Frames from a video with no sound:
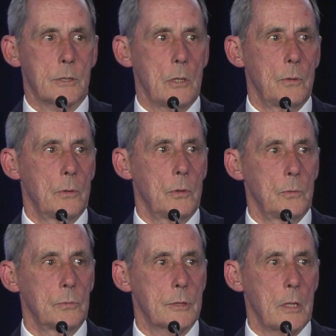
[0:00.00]

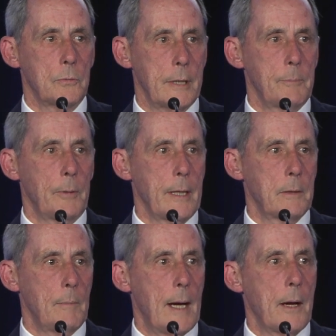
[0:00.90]
who so deeply
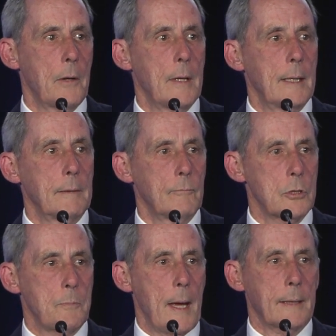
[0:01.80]
admired and
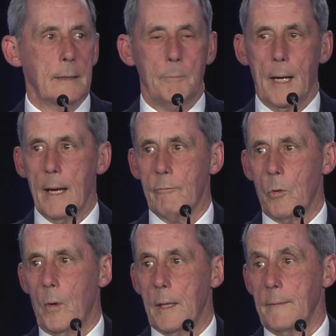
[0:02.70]
respected by
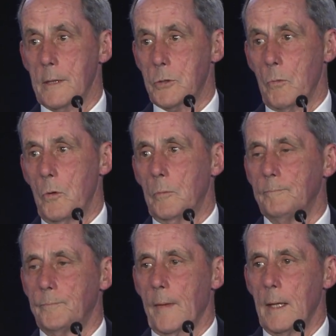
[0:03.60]
everyone in this
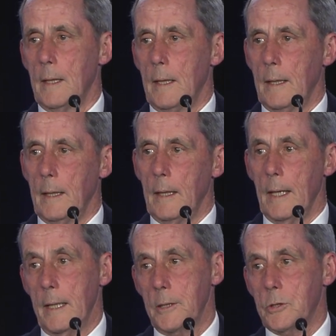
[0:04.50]
room,
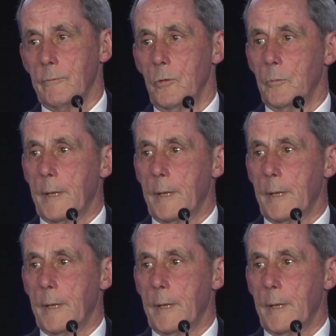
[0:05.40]
and each of whom